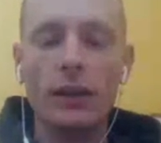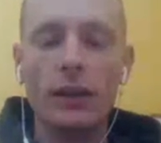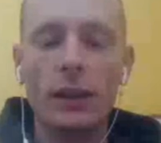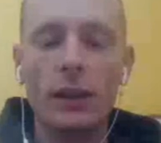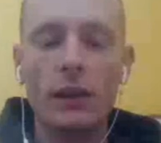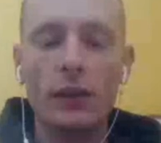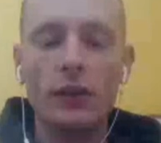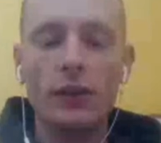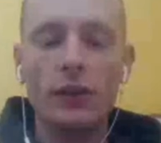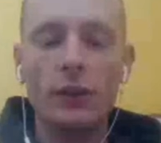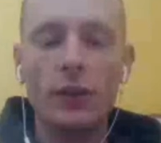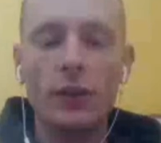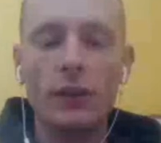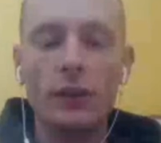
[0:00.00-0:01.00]
And
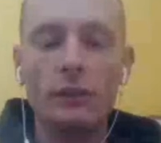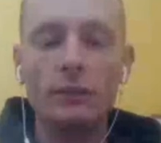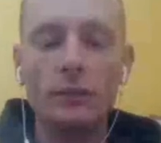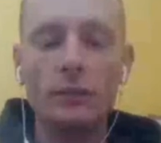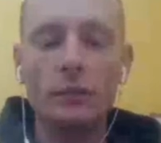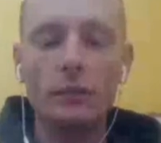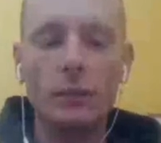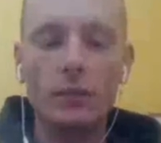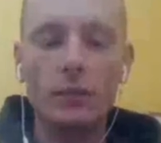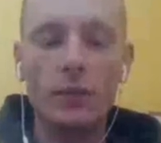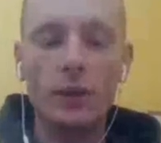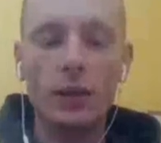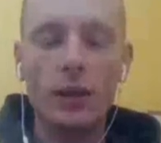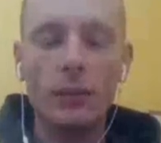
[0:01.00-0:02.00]
also, um,
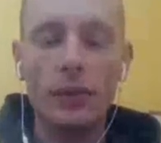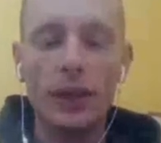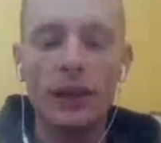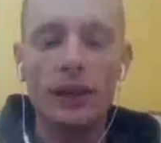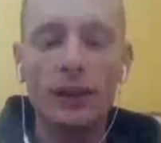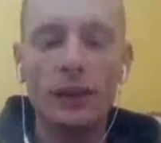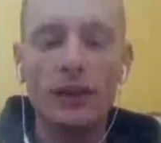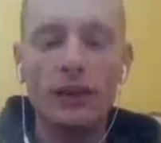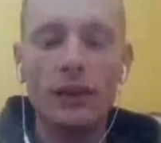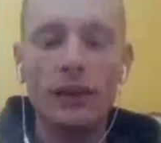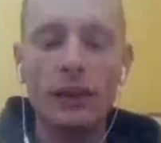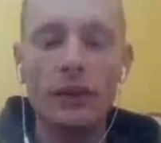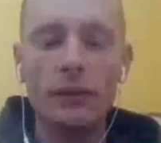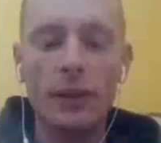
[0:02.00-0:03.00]
by
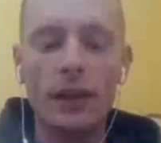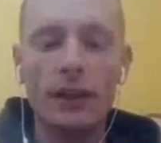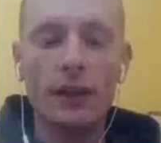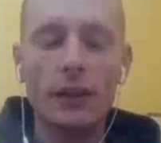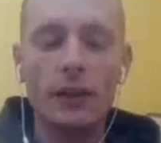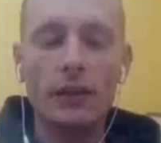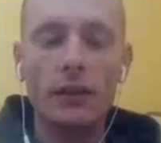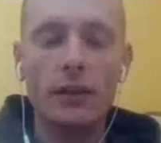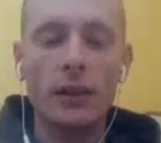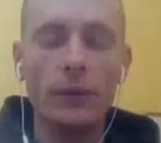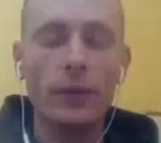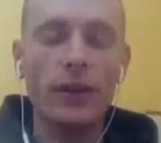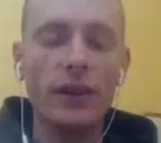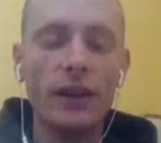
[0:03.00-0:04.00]
stand by uh,
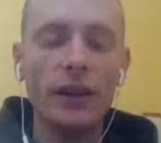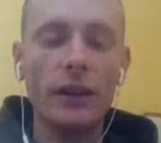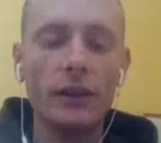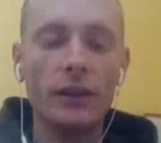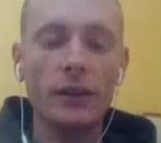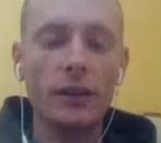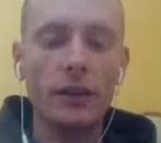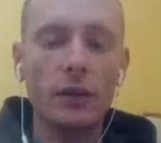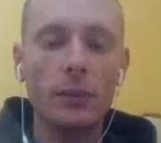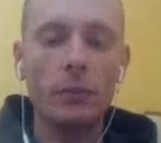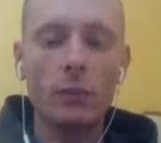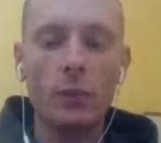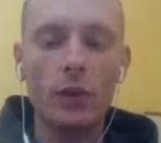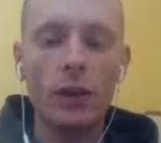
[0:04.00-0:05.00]
reuniting
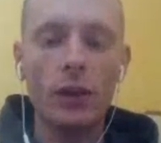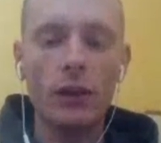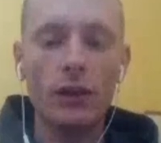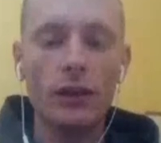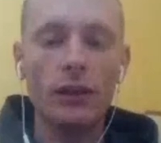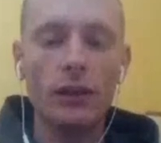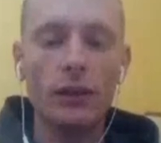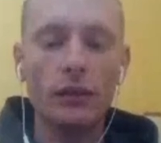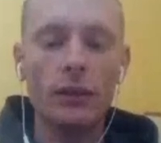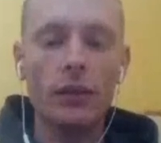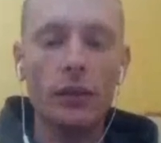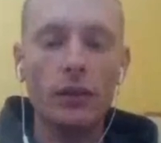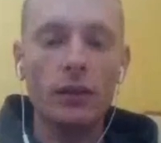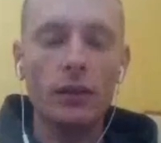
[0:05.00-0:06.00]
uh,
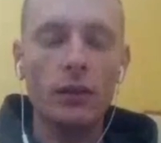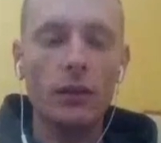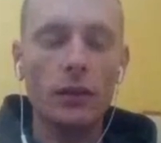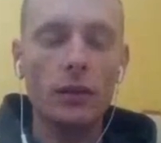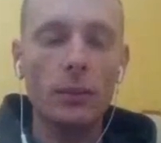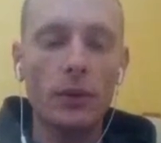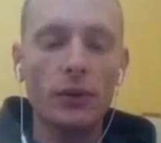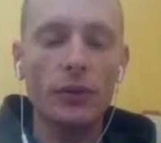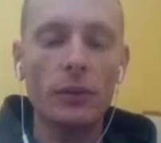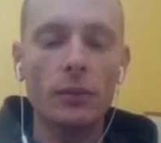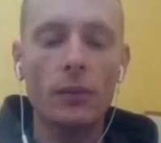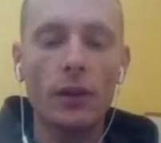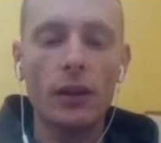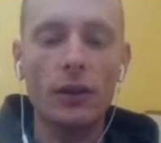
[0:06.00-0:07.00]

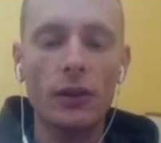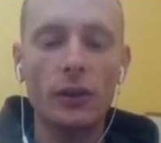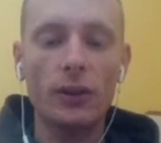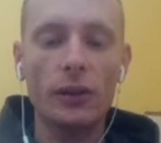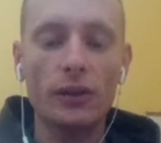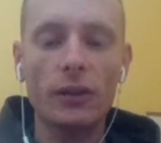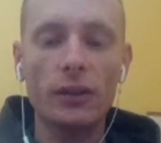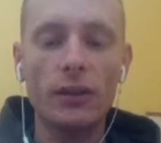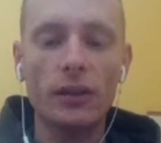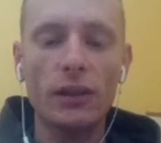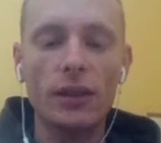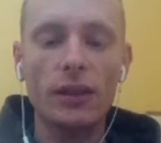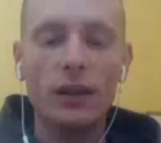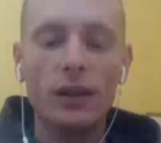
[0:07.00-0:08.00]
frozen adults
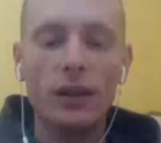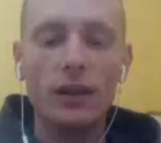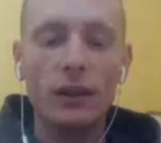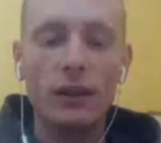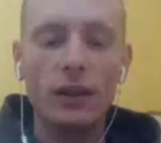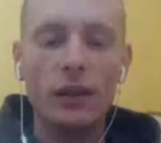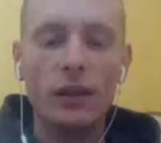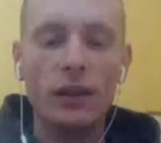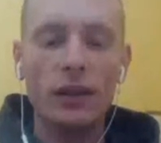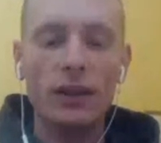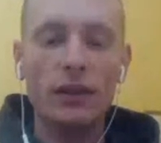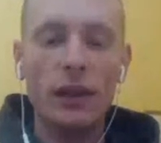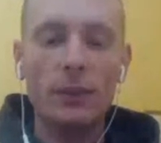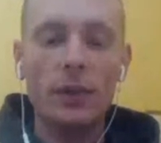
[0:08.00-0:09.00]
uh,
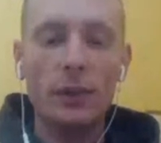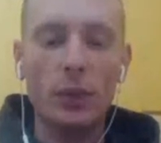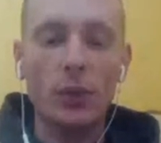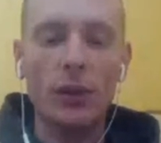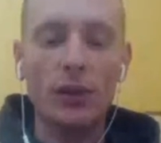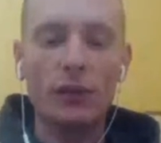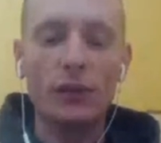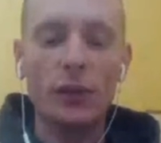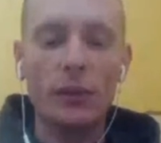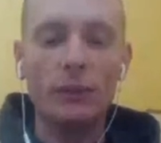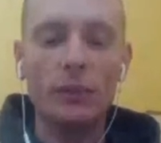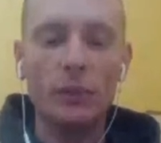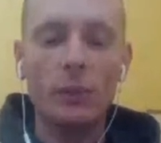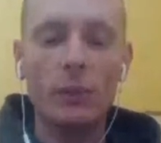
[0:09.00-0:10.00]
stops the bull from